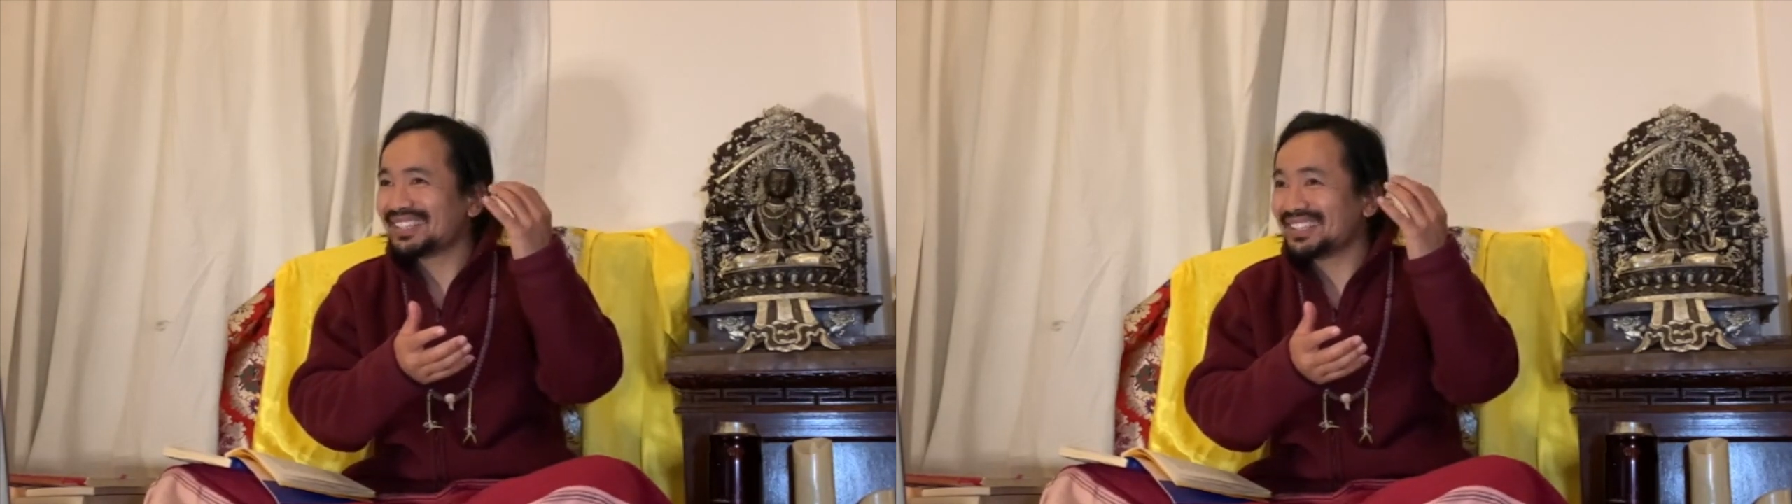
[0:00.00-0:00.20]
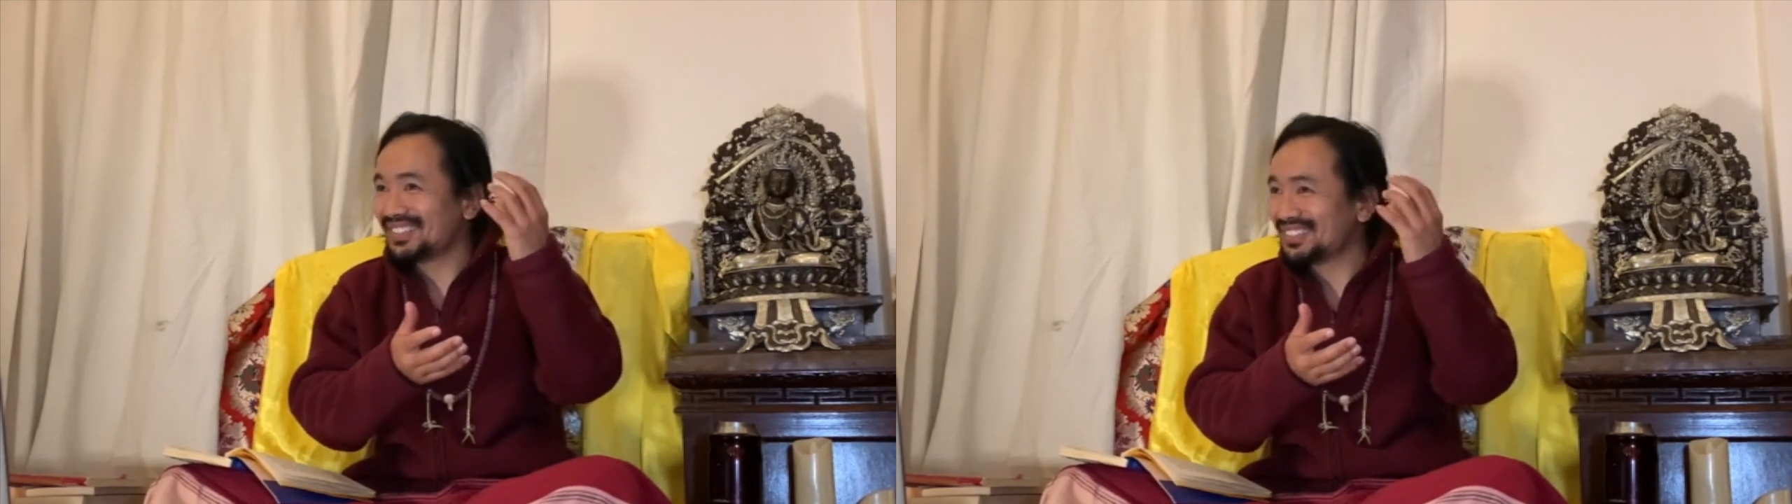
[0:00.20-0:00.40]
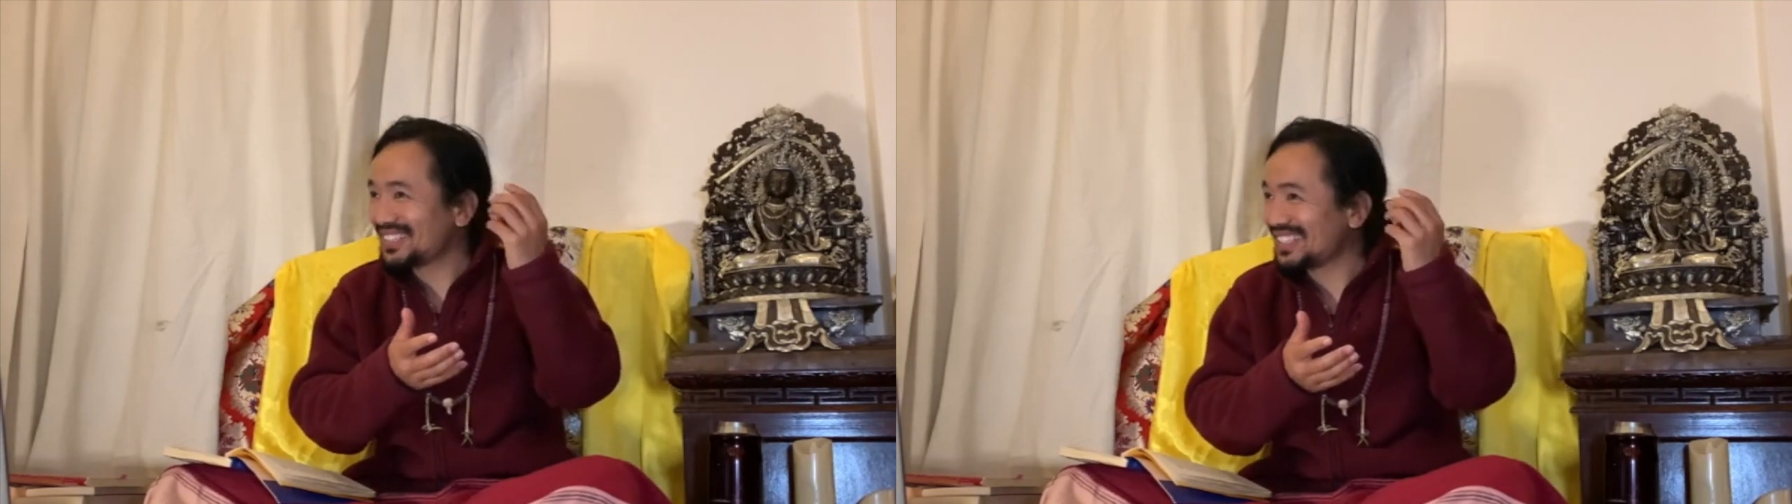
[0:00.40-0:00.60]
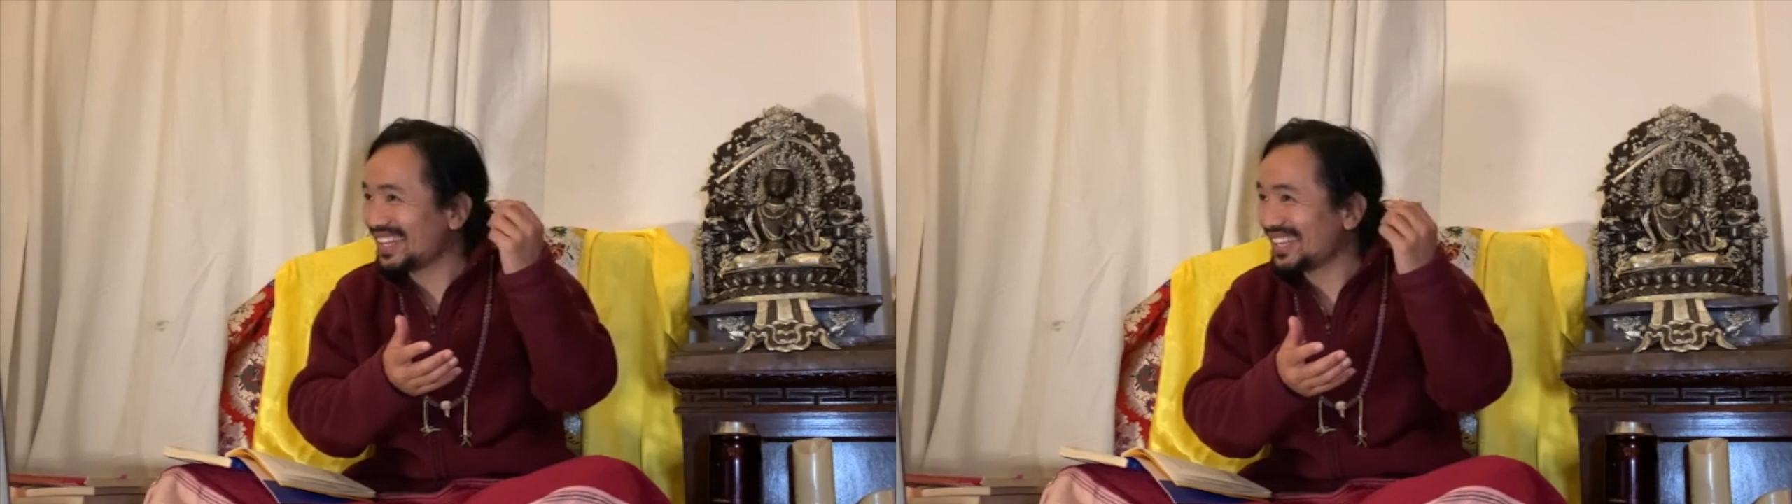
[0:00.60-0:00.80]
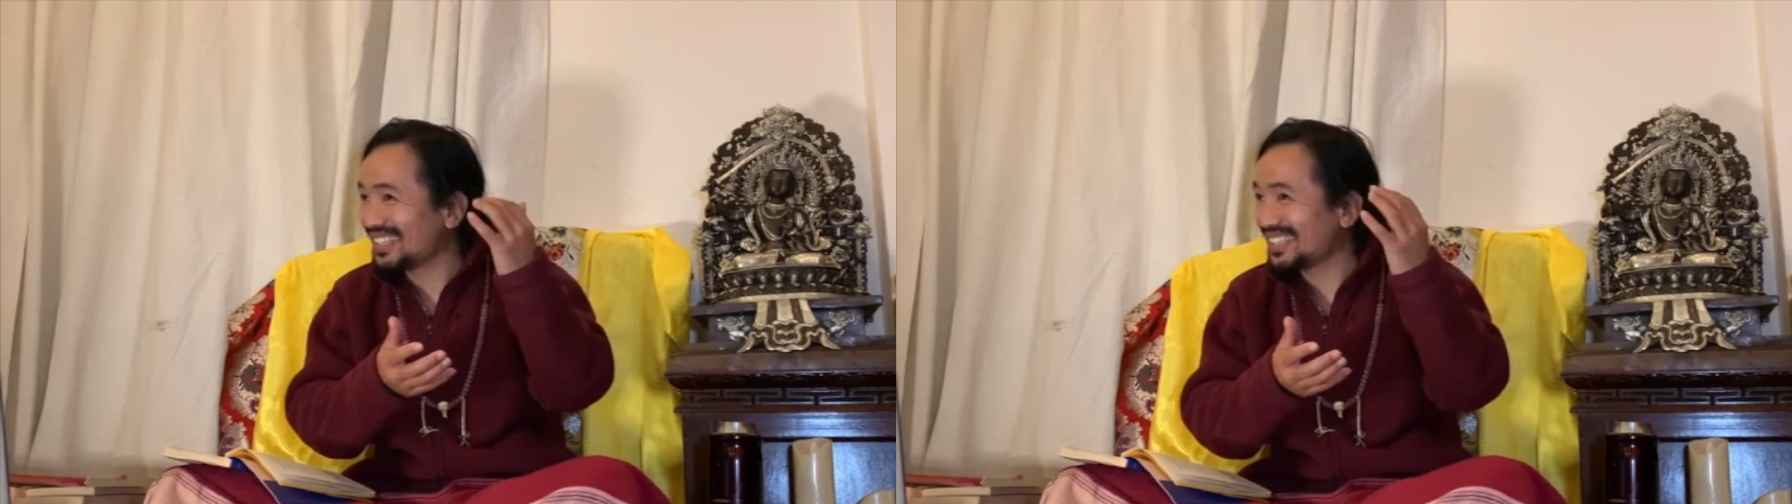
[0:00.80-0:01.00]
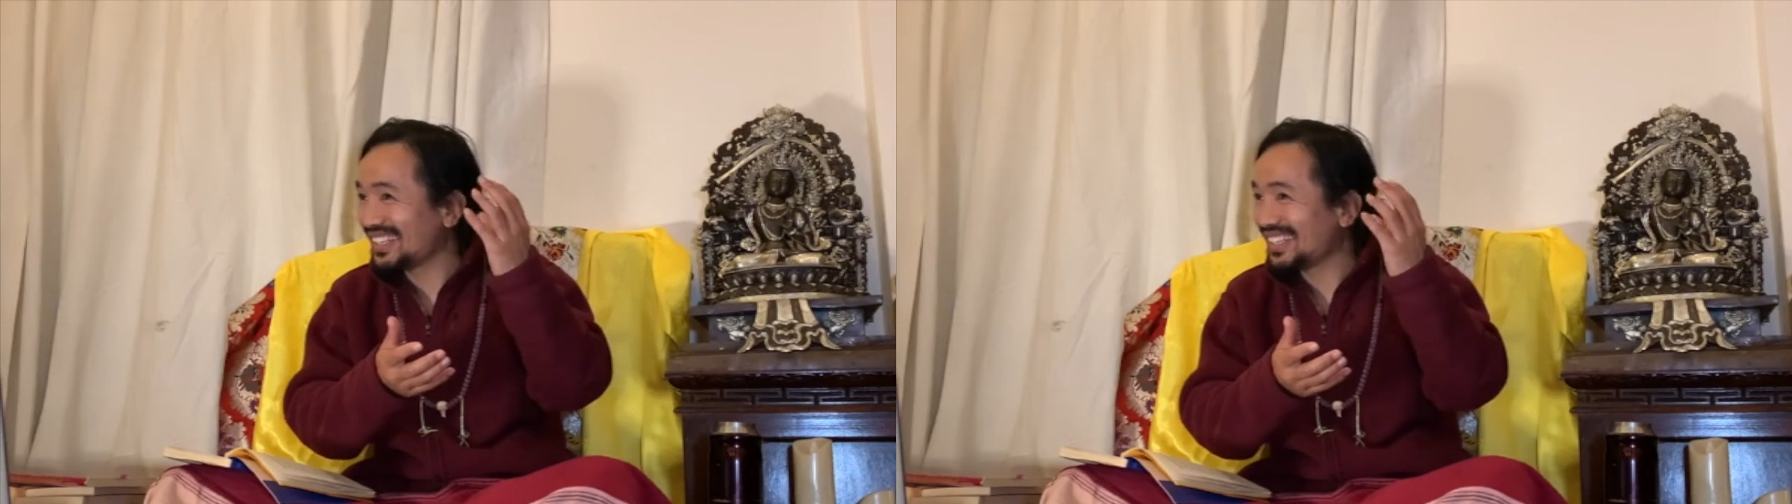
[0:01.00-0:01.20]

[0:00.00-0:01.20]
Did you see that?